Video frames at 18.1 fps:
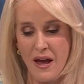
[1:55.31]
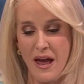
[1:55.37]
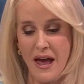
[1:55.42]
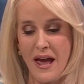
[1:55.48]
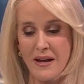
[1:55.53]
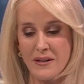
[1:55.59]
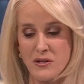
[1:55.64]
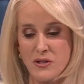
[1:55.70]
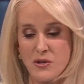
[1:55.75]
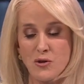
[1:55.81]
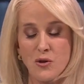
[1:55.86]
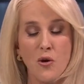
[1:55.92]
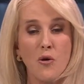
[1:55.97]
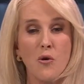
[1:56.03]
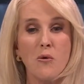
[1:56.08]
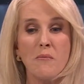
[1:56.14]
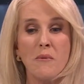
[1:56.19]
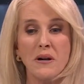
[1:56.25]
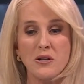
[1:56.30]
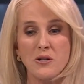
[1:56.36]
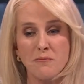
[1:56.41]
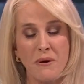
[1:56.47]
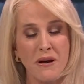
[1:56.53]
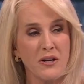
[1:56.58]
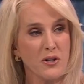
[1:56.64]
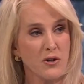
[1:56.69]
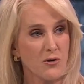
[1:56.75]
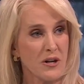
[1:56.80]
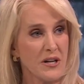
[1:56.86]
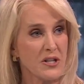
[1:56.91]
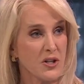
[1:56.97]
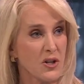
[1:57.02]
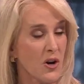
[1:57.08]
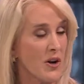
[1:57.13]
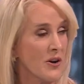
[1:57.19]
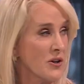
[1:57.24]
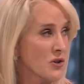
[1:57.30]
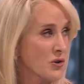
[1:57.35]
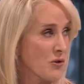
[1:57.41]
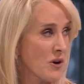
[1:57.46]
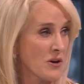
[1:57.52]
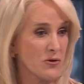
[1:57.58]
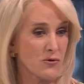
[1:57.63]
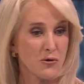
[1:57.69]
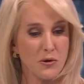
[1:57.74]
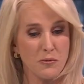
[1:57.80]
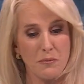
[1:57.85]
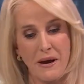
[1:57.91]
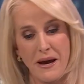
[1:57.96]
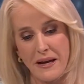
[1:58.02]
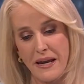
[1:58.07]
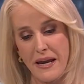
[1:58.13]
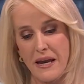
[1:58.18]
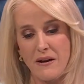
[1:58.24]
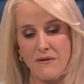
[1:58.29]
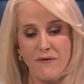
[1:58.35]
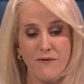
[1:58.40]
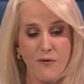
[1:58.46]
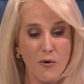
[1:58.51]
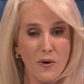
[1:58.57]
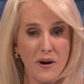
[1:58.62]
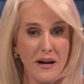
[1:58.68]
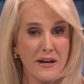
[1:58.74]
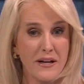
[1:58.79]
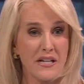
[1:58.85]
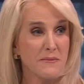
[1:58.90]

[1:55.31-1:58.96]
has so much penetration on his ground strokes, backhand, forehand. He's